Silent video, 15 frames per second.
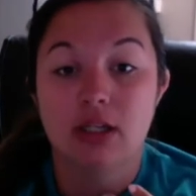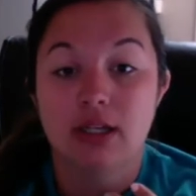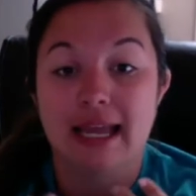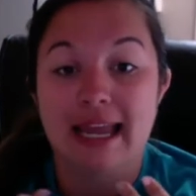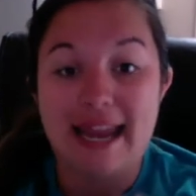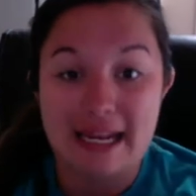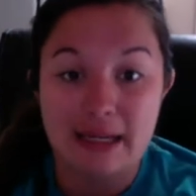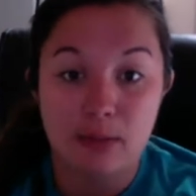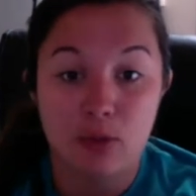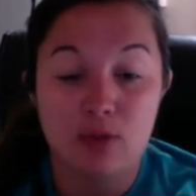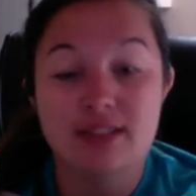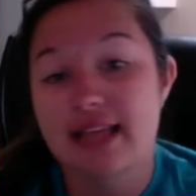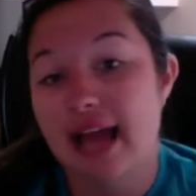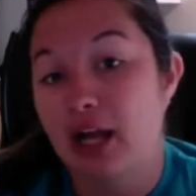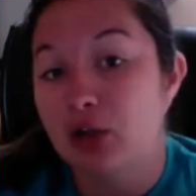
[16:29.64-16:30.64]

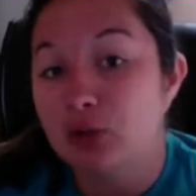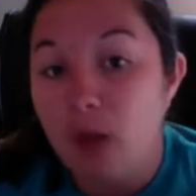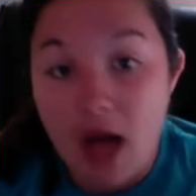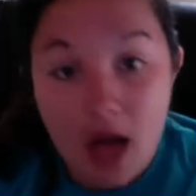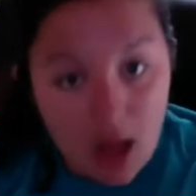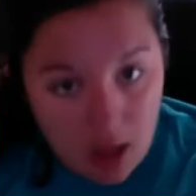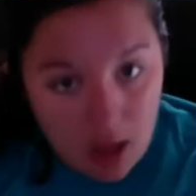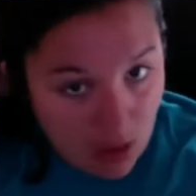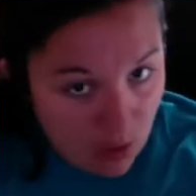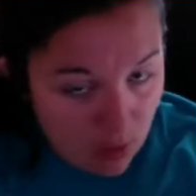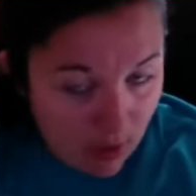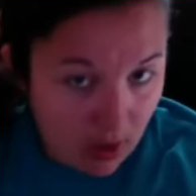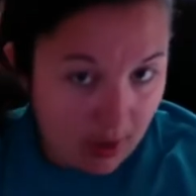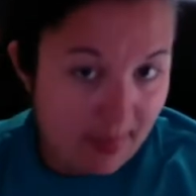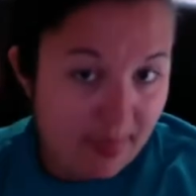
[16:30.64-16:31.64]
animals that glow
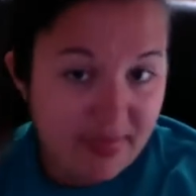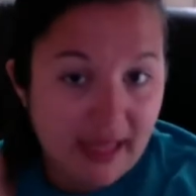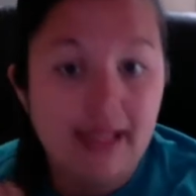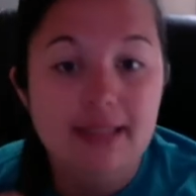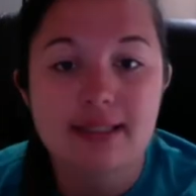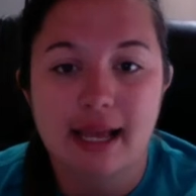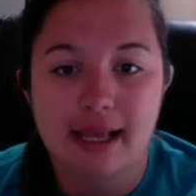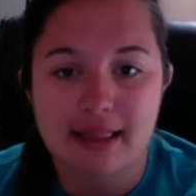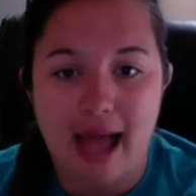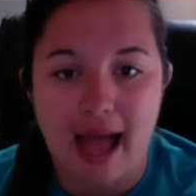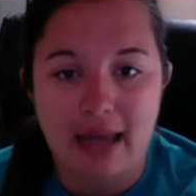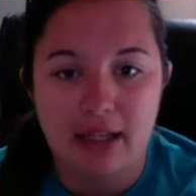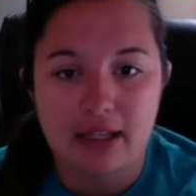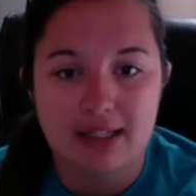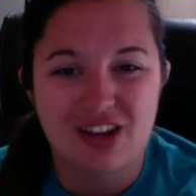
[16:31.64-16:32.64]
and things like that?
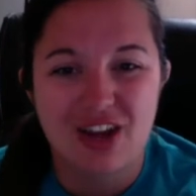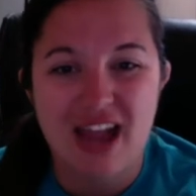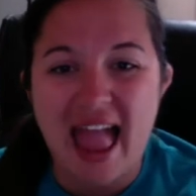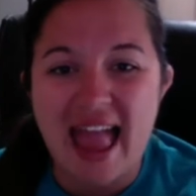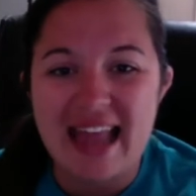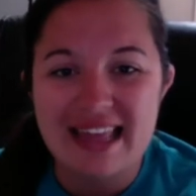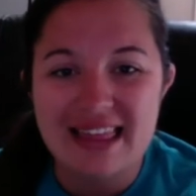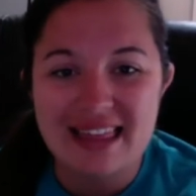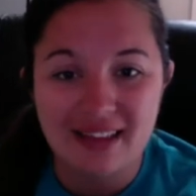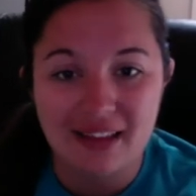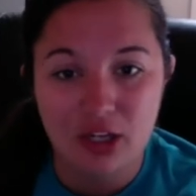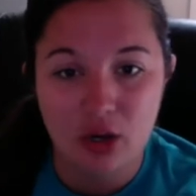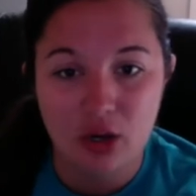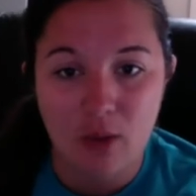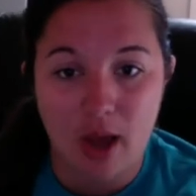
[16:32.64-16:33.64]
Is there anything that
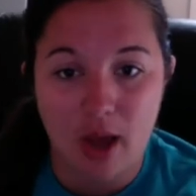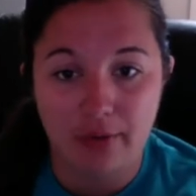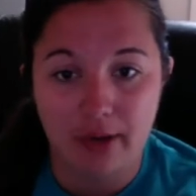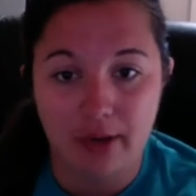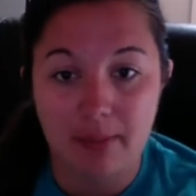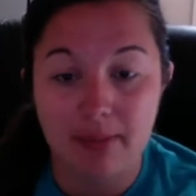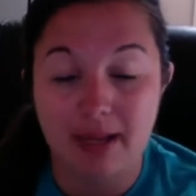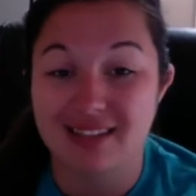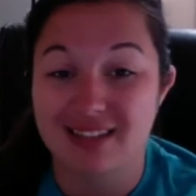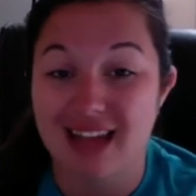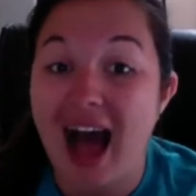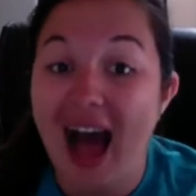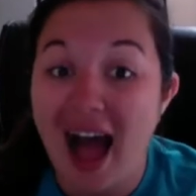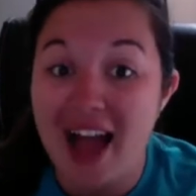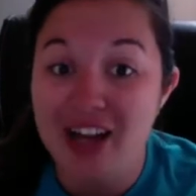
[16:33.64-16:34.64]
you're wondering? Because
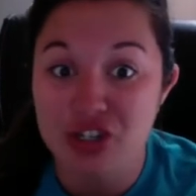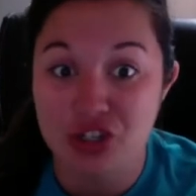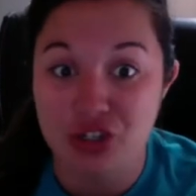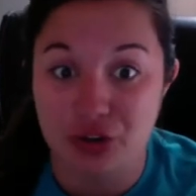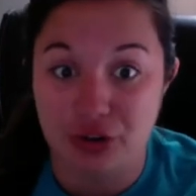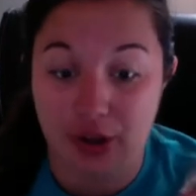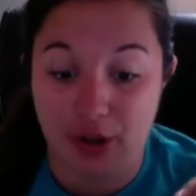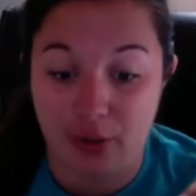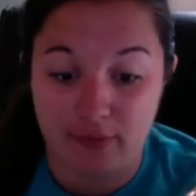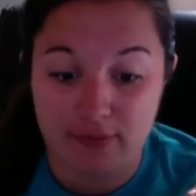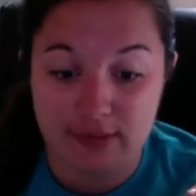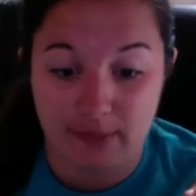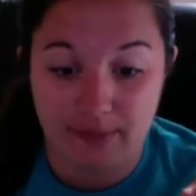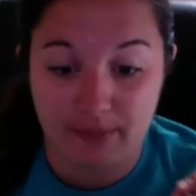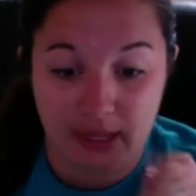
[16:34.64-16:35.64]
I sure know of
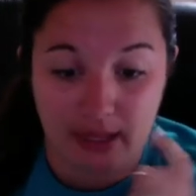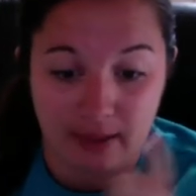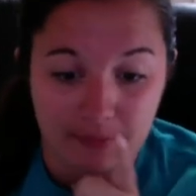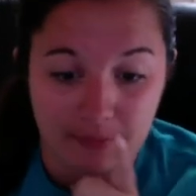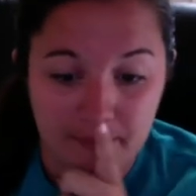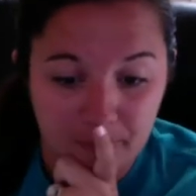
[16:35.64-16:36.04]
something.